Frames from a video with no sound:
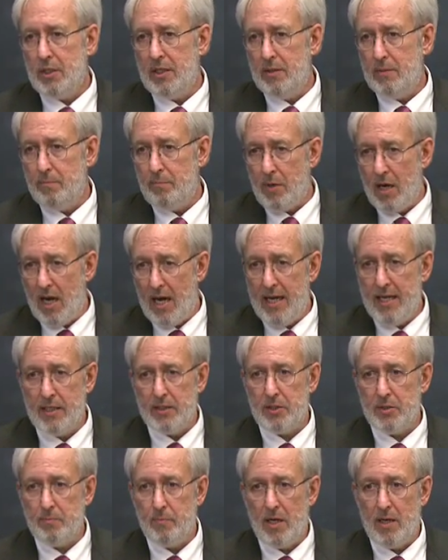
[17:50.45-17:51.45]
in
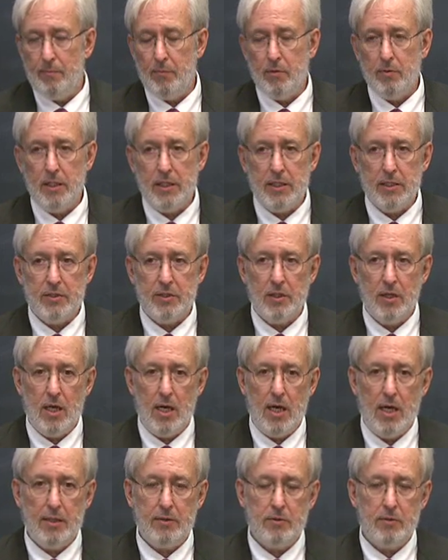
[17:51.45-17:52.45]
pious memory, is
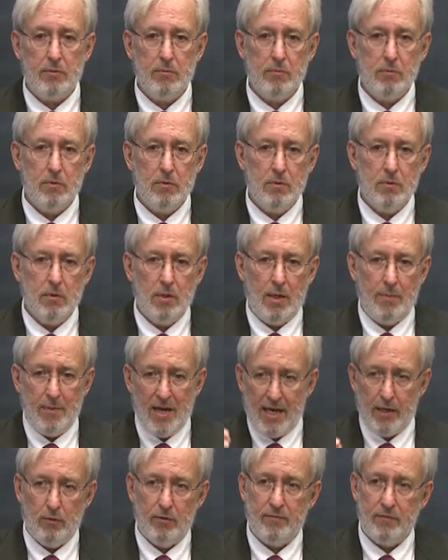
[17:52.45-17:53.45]
not a
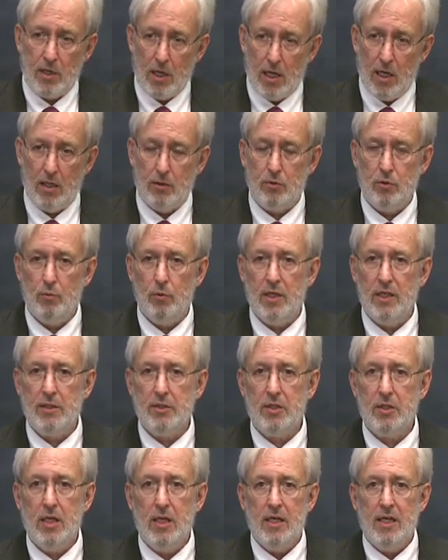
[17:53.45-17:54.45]
matter of
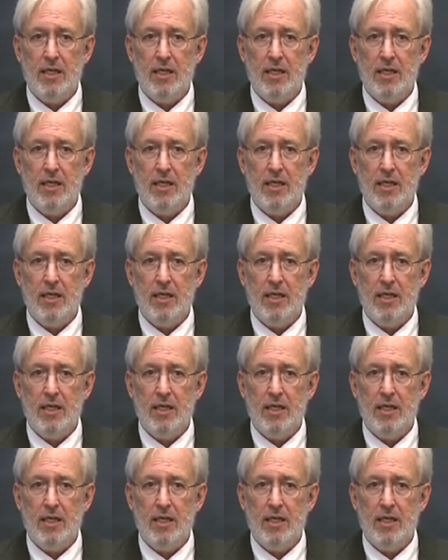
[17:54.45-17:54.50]
conquest,